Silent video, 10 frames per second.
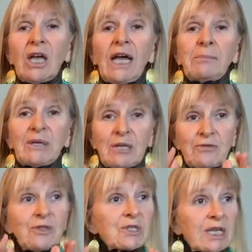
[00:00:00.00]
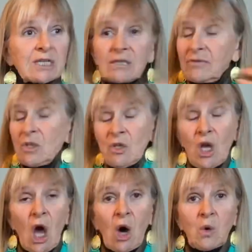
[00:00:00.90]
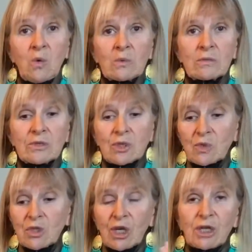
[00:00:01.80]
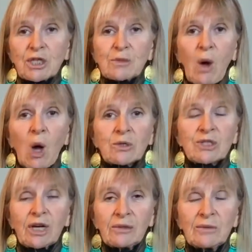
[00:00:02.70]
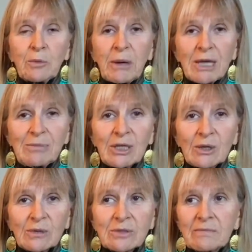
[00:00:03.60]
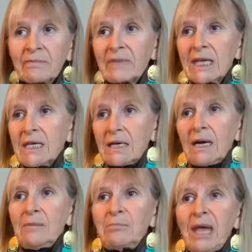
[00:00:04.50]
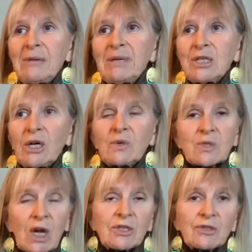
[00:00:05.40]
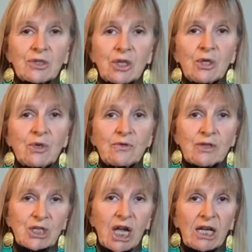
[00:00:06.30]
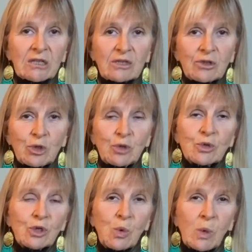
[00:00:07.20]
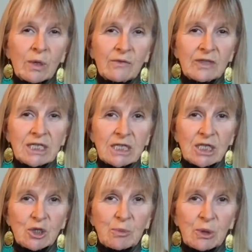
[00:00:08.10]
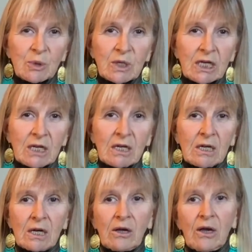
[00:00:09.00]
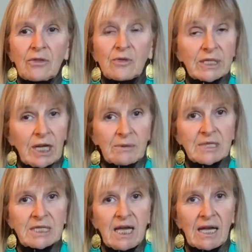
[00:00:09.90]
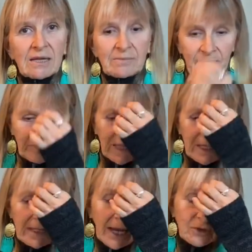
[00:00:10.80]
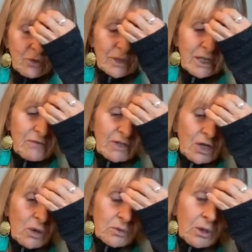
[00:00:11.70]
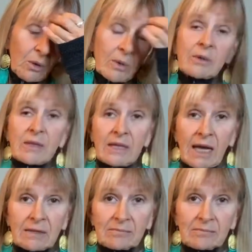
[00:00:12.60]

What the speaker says: But if you're sensitive, you know, so start small. Start with a baby dose. A baby dose under 2 for a child under 2 is 1/4 of a teaspoon 3 times a day. Now, you could even go lower than that.